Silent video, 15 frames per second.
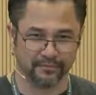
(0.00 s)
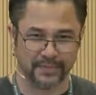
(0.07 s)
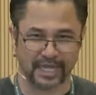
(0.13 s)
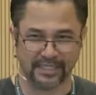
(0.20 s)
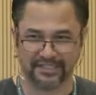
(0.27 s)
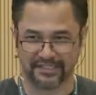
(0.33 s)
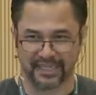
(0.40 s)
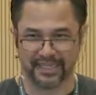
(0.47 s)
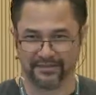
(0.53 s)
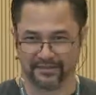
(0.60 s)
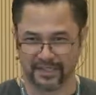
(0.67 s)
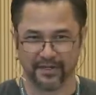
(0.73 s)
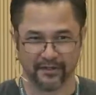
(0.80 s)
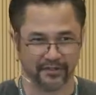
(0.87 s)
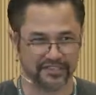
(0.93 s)
I
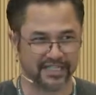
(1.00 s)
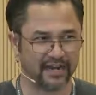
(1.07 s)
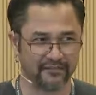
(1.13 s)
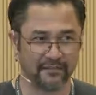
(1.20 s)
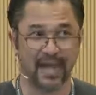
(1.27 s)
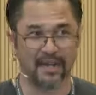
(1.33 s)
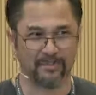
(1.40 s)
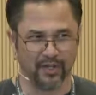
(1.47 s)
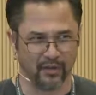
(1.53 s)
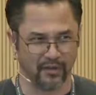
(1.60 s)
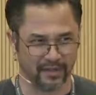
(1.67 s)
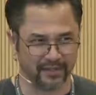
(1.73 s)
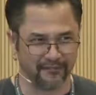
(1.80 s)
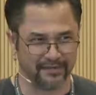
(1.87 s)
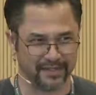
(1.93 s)
know it's kind of
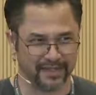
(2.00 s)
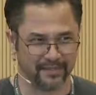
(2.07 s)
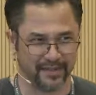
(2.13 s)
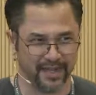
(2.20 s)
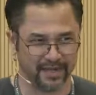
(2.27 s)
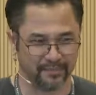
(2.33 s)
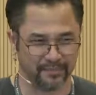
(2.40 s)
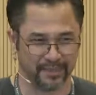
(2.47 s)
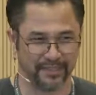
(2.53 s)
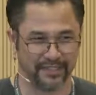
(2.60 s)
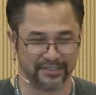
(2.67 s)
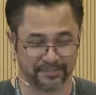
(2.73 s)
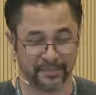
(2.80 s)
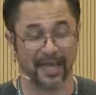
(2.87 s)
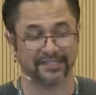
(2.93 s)
mind-blowing if you think about it, but
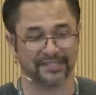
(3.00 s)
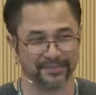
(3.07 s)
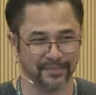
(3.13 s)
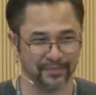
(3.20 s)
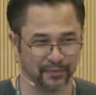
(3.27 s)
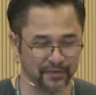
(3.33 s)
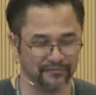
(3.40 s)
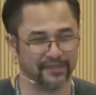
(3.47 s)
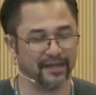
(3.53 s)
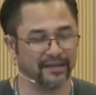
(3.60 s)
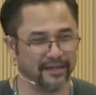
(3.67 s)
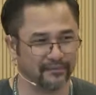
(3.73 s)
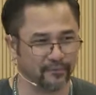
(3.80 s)
it's possible. We've done it.